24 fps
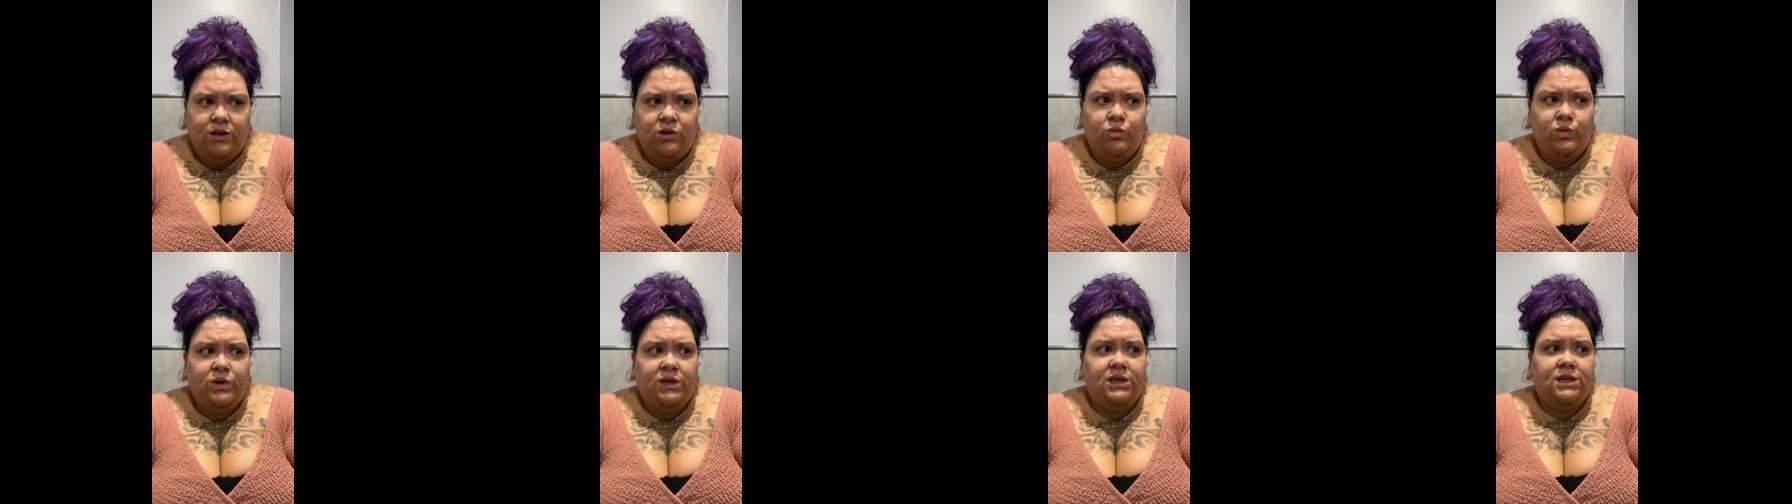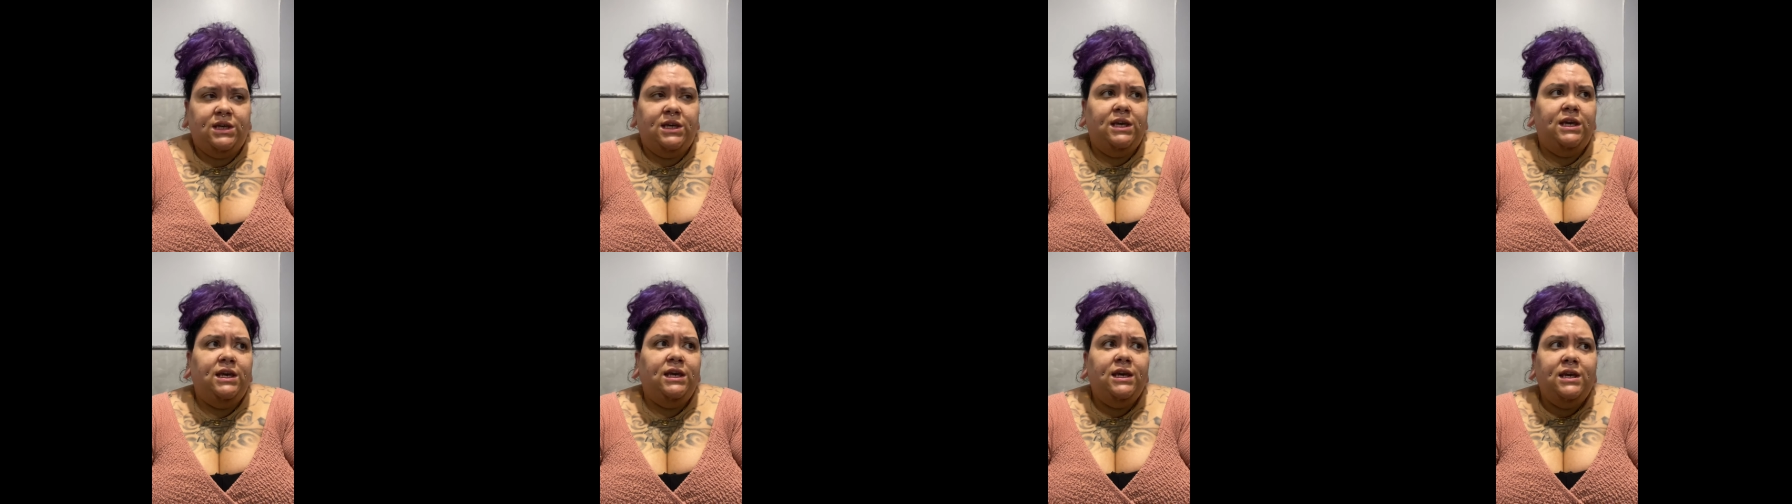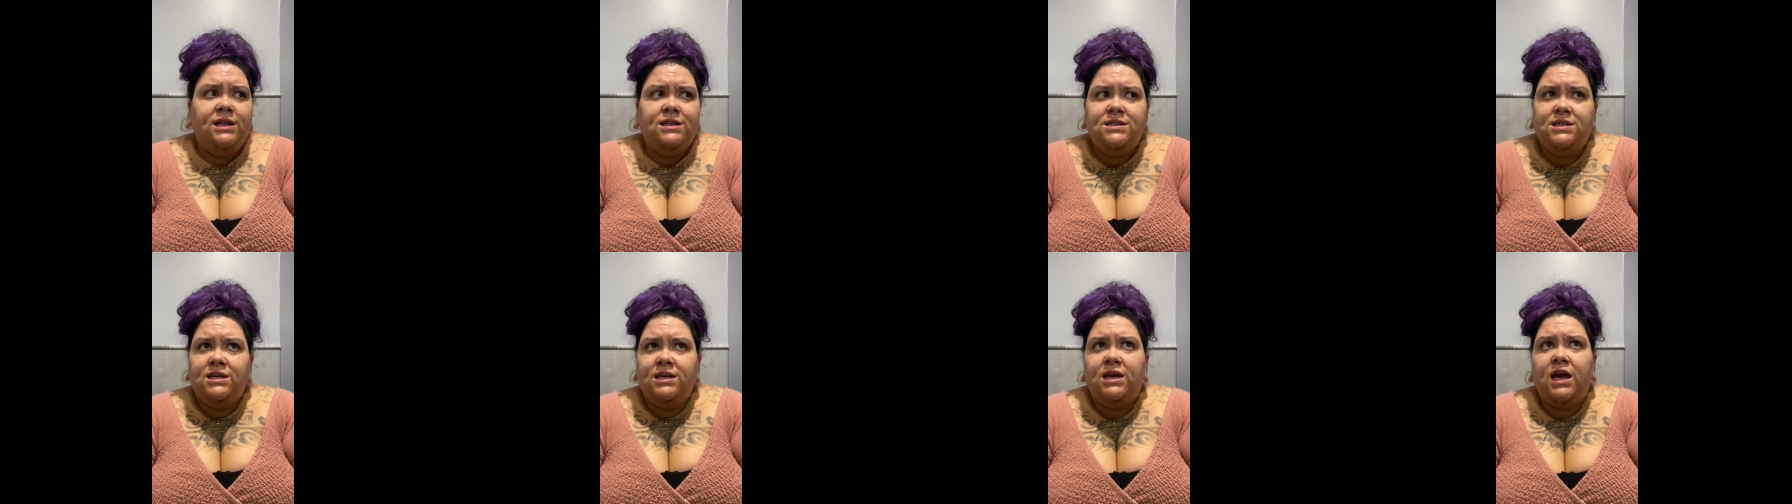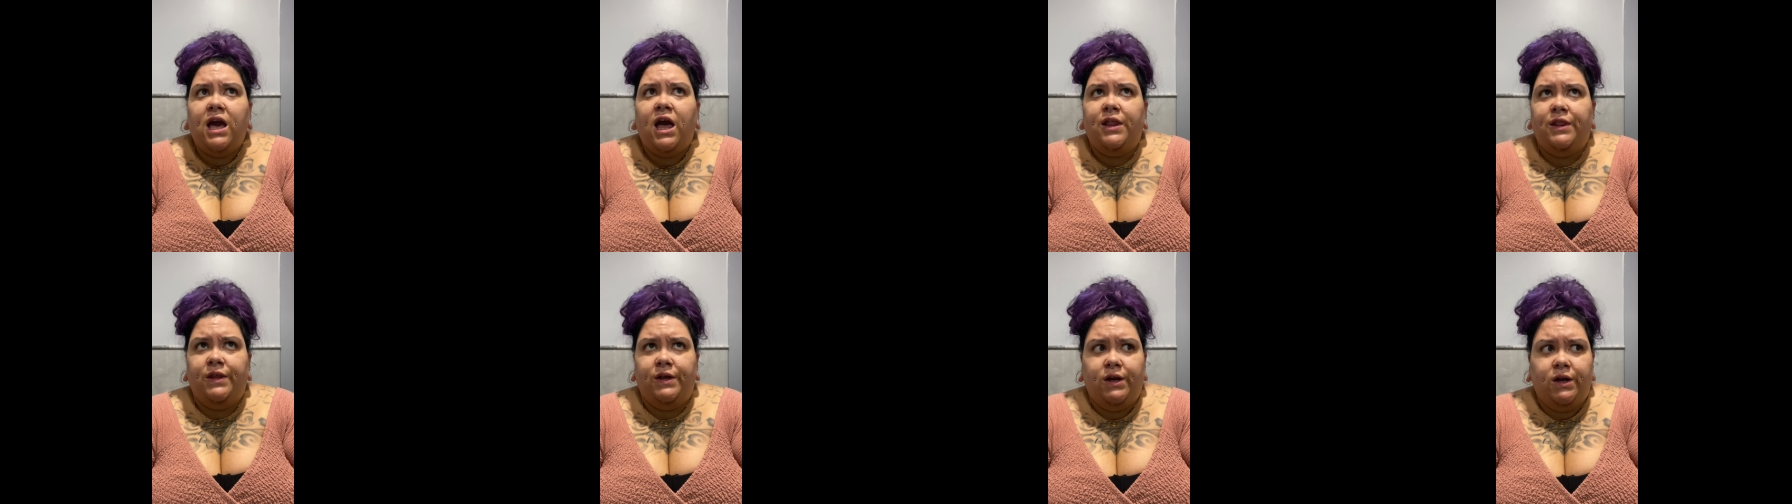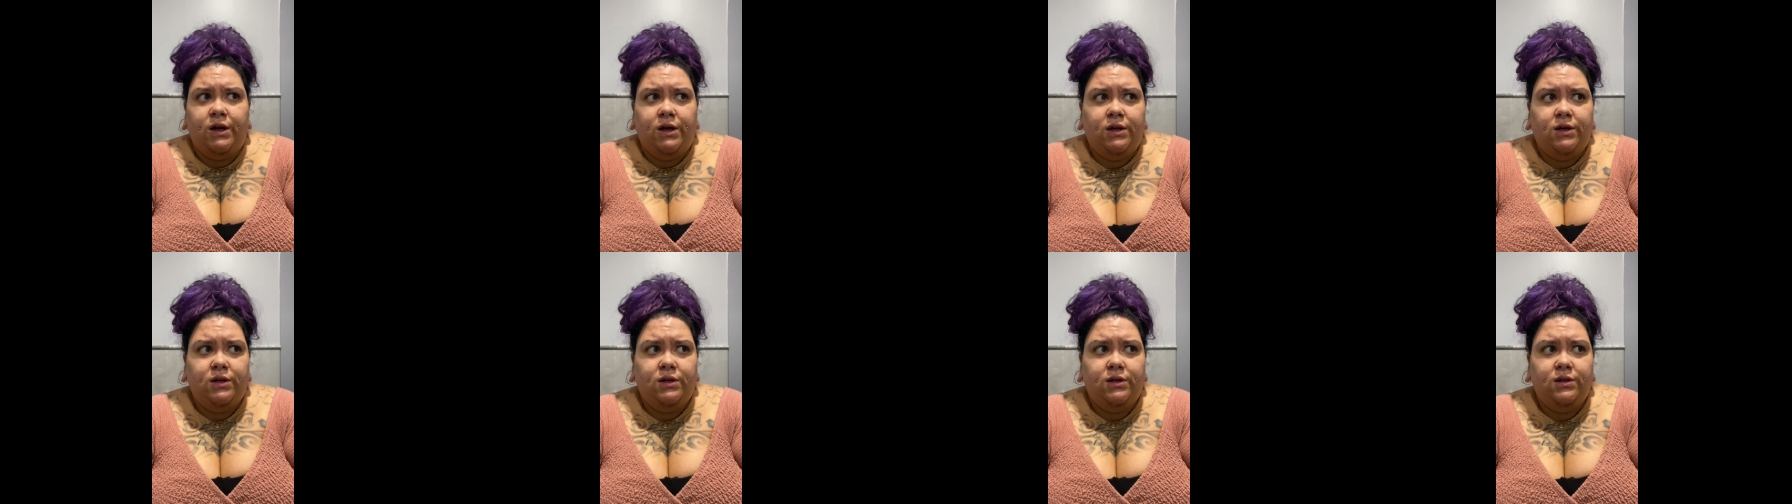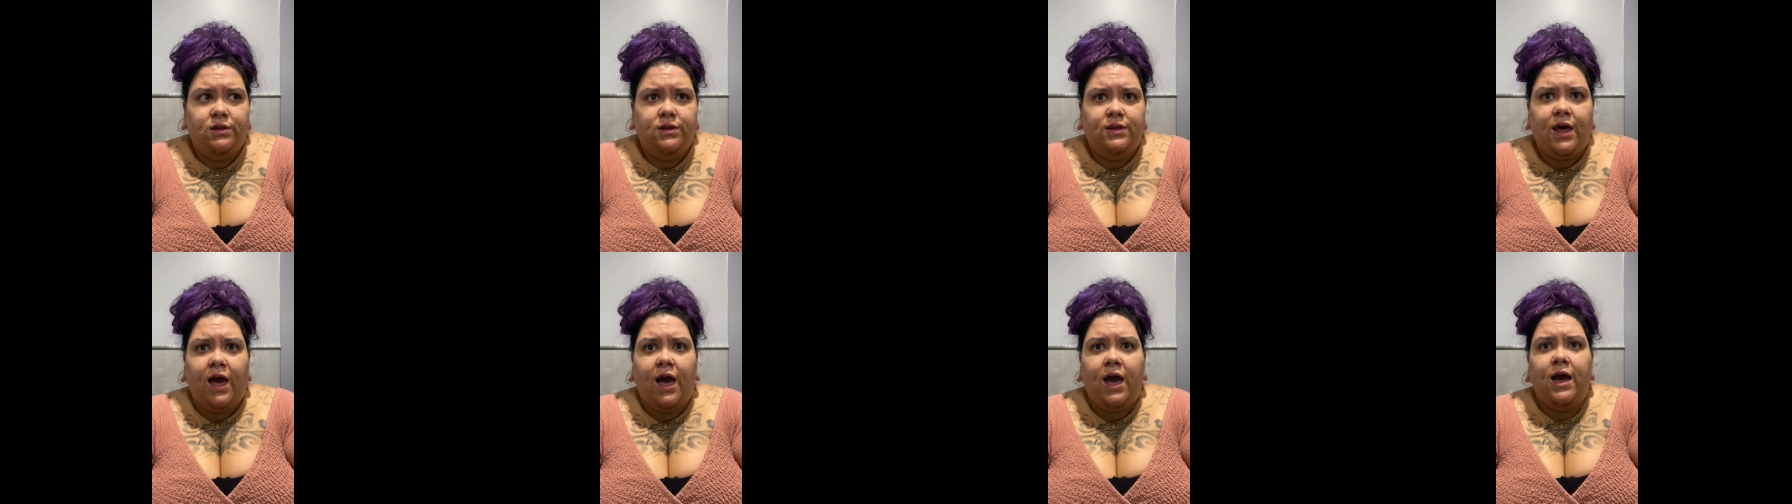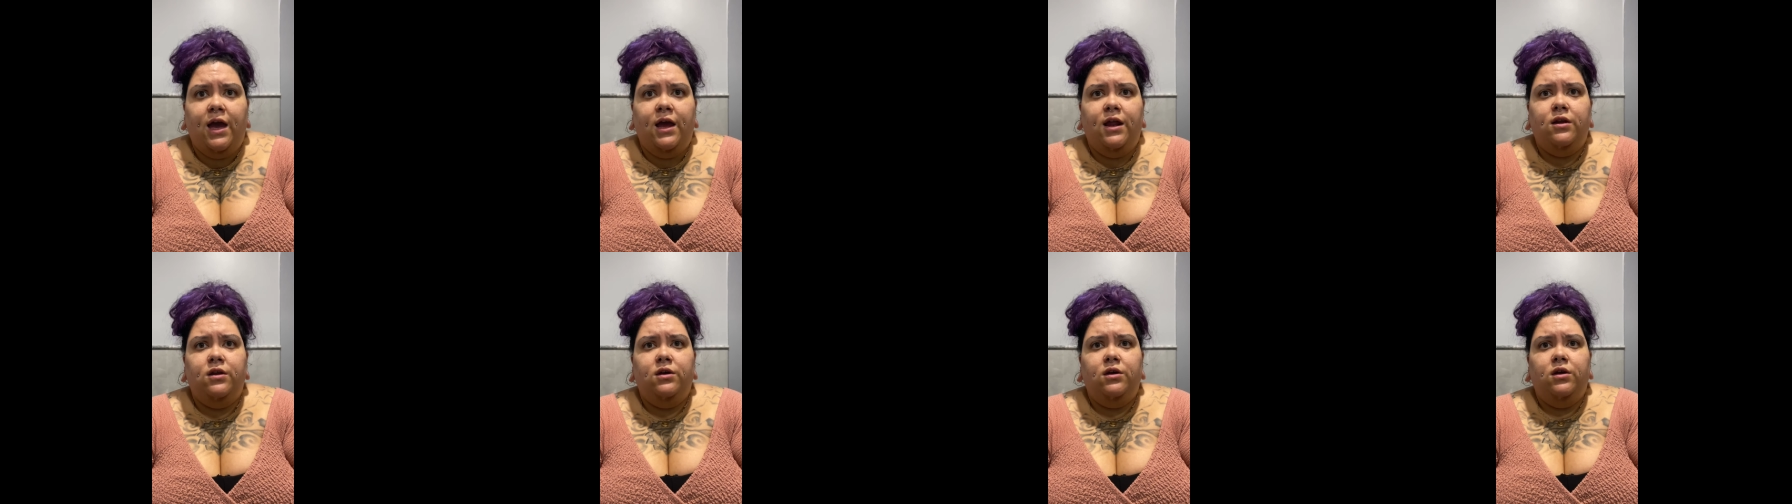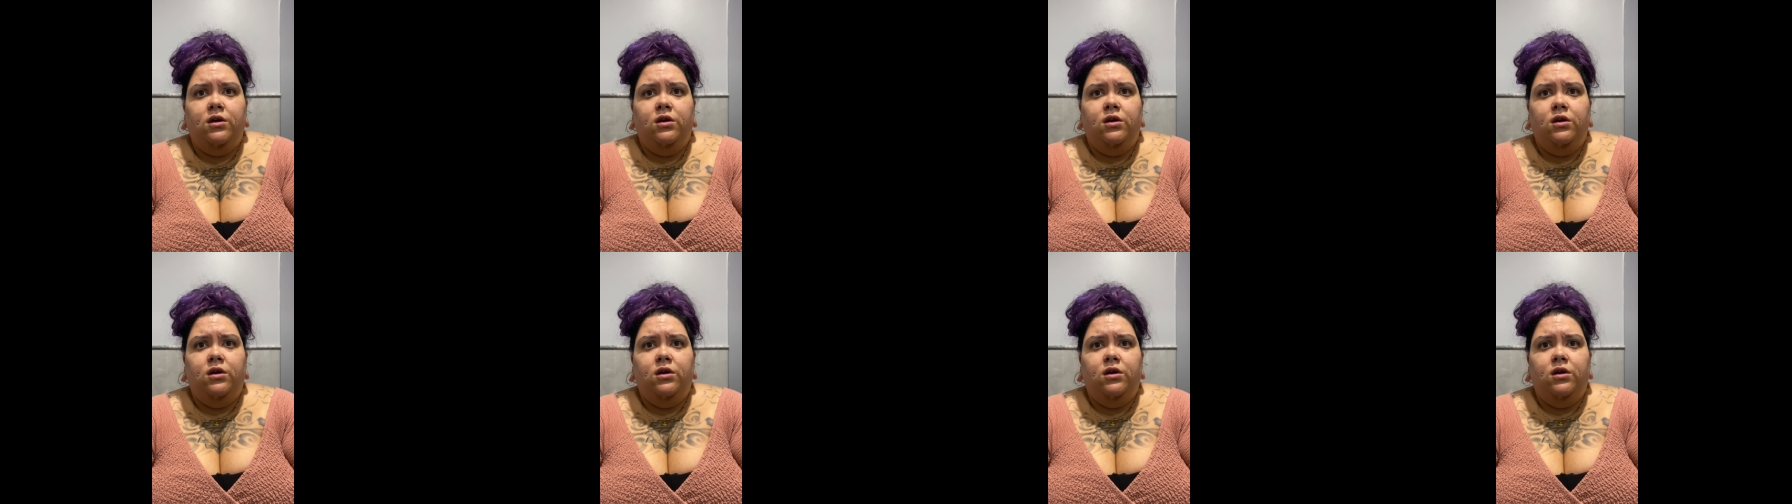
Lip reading: we key together that